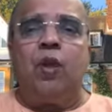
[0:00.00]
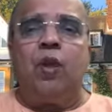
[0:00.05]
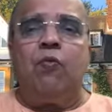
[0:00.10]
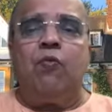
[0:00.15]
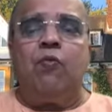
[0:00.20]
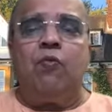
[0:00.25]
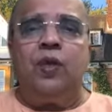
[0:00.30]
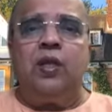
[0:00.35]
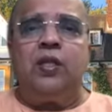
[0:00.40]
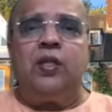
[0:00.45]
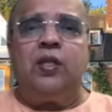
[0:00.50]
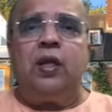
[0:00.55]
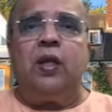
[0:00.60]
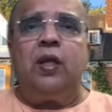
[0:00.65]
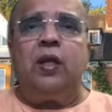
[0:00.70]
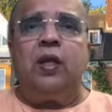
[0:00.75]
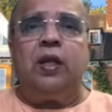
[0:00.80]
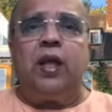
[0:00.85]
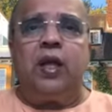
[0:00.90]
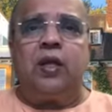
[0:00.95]

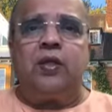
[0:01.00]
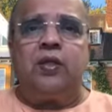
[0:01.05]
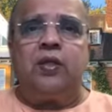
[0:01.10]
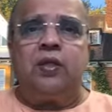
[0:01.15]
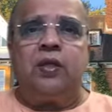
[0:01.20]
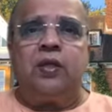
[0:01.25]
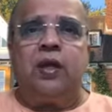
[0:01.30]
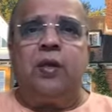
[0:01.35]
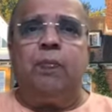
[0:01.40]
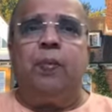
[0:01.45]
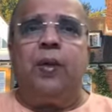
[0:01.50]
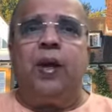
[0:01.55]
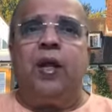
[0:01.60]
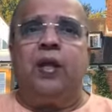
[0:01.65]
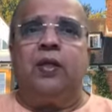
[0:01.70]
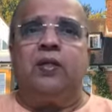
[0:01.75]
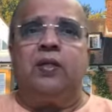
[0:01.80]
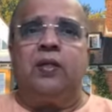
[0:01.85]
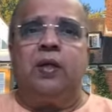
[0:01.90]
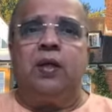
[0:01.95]
vichinna, they are
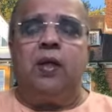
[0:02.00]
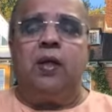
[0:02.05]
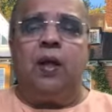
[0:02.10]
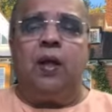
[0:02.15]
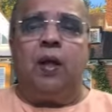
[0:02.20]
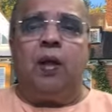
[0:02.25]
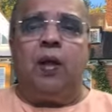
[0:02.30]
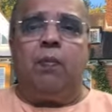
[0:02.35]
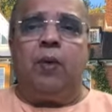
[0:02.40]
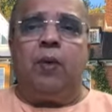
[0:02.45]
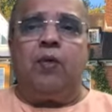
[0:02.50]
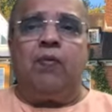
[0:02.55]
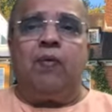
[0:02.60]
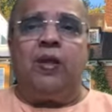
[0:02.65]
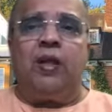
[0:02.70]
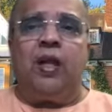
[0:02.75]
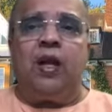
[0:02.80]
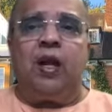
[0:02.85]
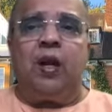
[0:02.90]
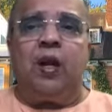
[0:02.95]
repressed. But
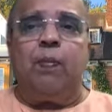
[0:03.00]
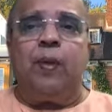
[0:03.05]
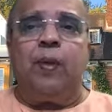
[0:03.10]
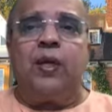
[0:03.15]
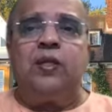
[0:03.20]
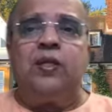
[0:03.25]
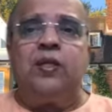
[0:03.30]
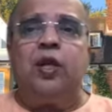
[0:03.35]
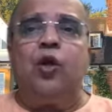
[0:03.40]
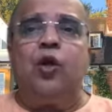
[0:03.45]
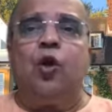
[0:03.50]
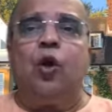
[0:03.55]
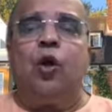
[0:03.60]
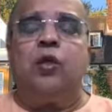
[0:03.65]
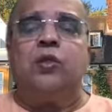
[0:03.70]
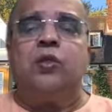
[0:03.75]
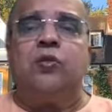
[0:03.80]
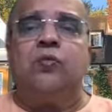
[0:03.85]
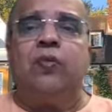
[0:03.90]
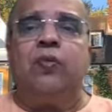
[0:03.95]
when that repressing
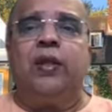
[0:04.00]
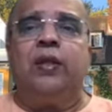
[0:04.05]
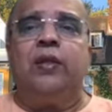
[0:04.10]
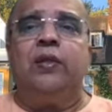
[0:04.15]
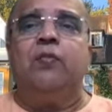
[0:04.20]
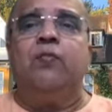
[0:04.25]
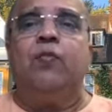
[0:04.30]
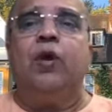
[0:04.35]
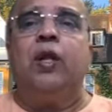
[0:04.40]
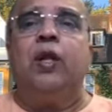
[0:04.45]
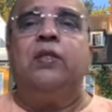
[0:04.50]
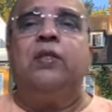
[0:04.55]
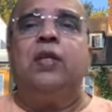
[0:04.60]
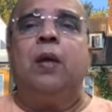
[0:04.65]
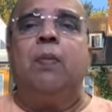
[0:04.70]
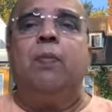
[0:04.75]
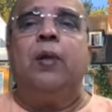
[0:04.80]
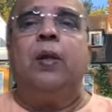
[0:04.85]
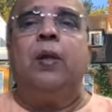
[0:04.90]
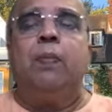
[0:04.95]
cause, when, for
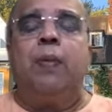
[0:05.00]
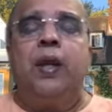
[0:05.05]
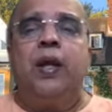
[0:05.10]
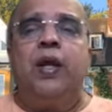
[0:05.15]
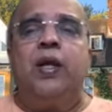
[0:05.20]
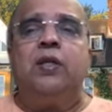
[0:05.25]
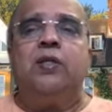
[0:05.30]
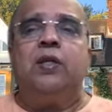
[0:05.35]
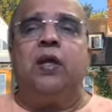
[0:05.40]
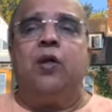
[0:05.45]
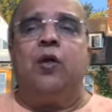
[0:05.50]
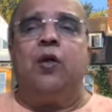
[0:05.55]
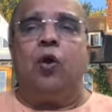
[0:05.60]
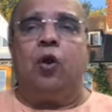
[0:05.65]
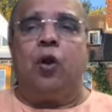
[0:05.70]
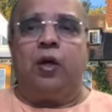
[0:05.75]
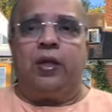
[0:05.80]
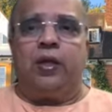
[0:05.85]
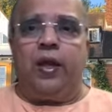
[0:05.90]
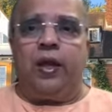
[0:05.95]
example, parents are
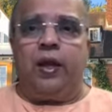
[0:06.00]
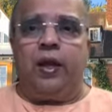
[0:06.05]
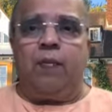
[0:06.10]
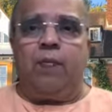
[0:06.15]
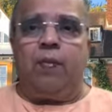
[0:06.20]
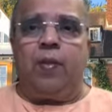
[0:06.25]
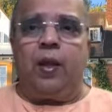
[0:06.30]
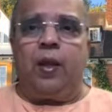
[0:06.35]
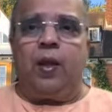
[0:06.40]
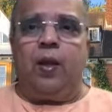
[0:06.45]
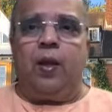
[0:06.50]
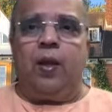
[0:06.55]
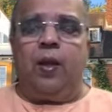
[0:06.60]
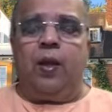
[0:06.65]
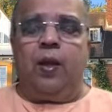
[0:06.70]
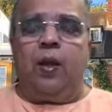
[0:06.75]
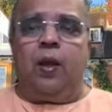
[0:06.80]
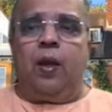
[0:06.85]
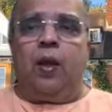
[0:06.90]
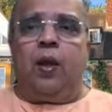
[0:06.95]
not there
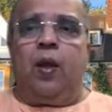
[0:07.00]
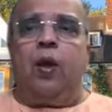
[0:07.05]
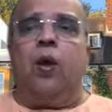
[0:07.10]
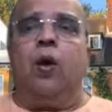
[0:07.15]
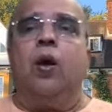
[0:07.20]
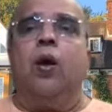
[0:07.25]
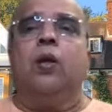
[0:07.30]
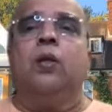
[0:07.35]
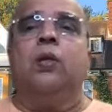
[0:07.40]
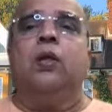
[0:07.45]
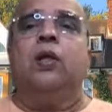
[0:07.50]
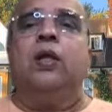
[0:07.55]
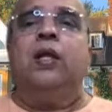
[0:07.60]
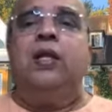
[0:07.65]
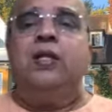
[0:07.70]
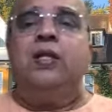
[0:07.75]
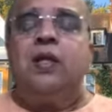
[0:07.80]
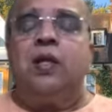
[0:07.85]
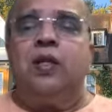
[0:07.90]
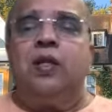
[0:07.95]
or the
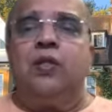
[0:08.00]
teacher